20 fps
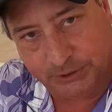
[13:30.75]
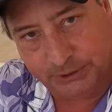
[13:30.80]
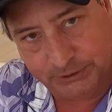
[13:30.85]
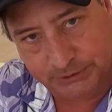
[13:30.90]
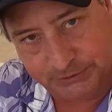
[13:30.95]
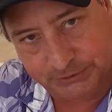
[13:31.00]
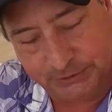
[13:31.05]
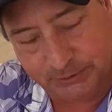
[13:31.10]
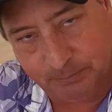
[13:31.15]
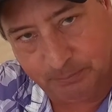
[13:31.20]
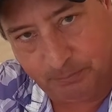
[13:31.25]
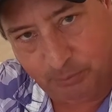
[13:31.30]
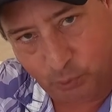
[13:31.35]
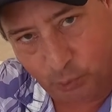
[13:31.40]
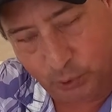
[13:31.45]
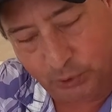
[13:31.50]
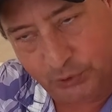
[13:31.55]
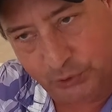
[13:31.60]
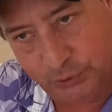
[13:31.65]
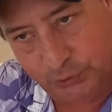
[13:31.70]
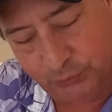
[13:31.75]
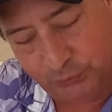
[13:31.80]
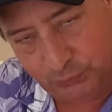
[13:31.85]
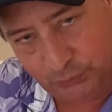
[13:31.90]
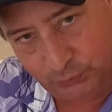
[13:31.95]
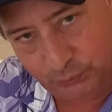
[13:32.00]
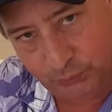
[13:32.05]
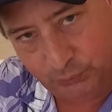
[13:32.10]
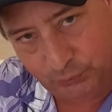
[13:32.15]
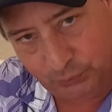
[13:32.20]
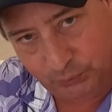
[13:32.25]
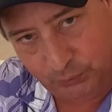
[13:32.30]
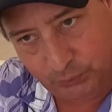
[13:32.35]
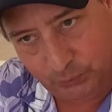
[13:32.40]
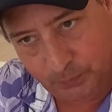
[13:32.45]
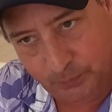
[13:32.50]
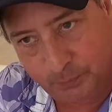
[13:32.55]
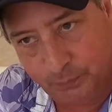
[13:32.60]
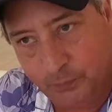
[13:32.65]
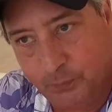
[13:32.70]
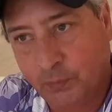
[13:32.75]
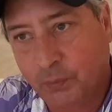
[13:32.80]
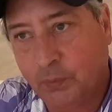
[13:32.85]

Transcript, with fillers: is important to you